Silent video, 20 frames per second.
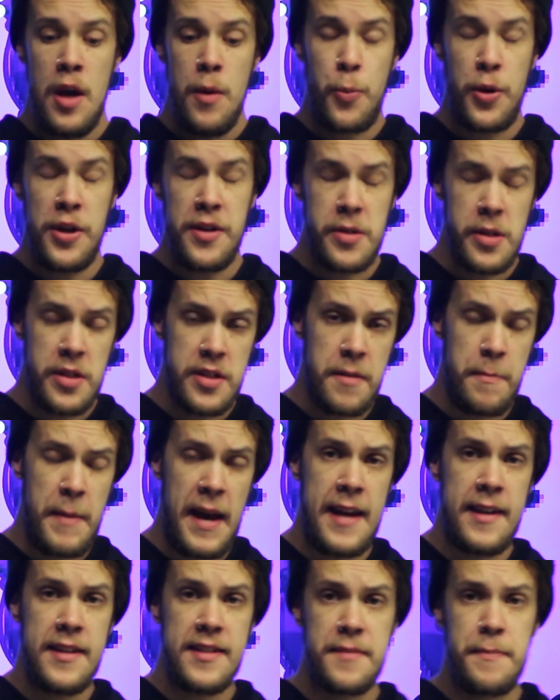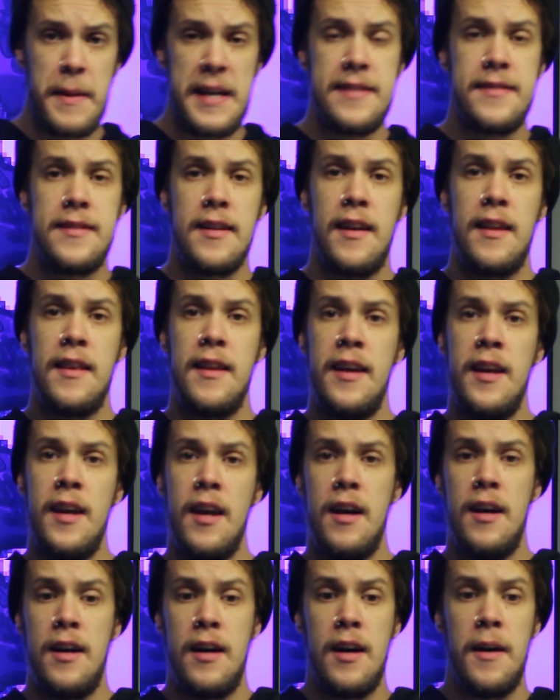Print on demand is
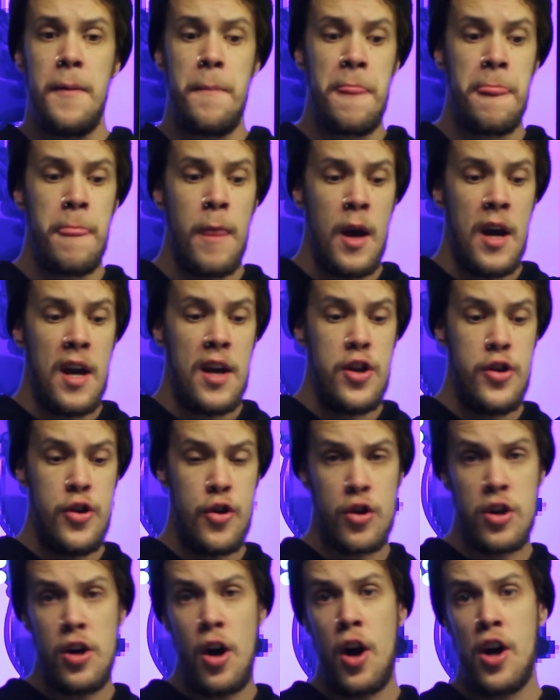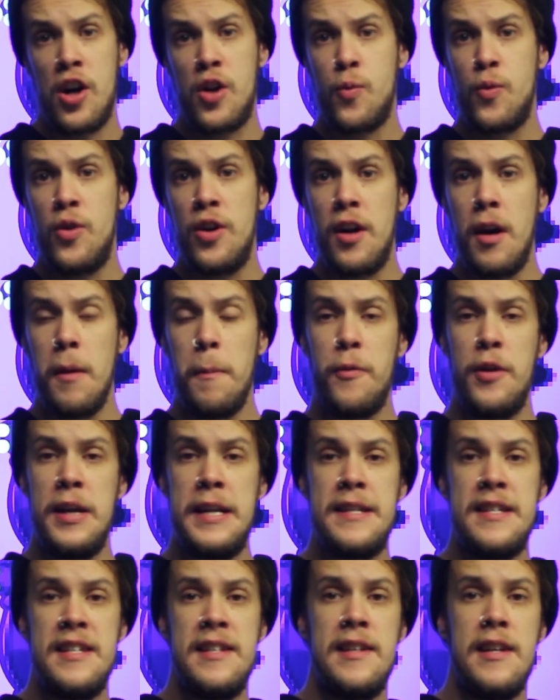basically your artwork
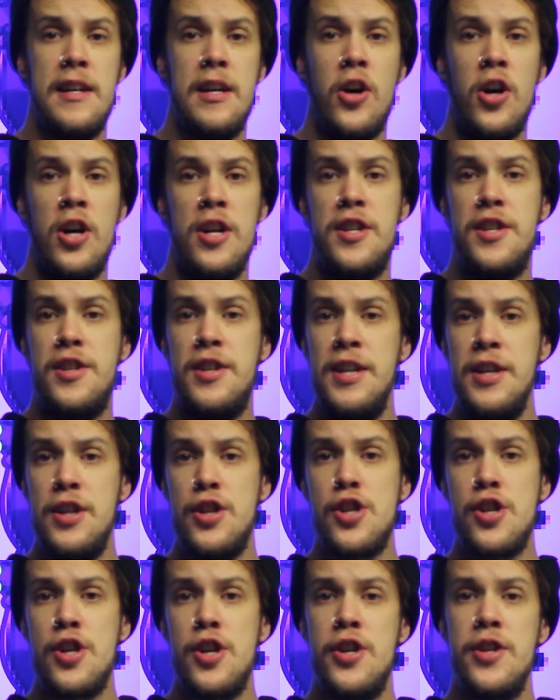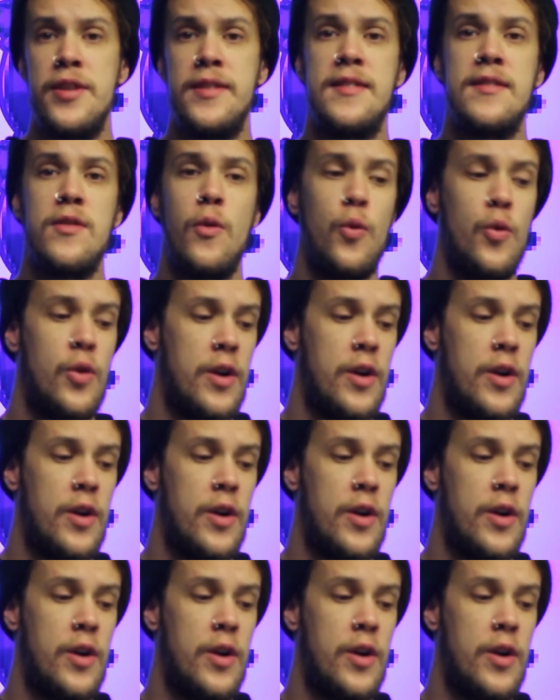printed on t-shirts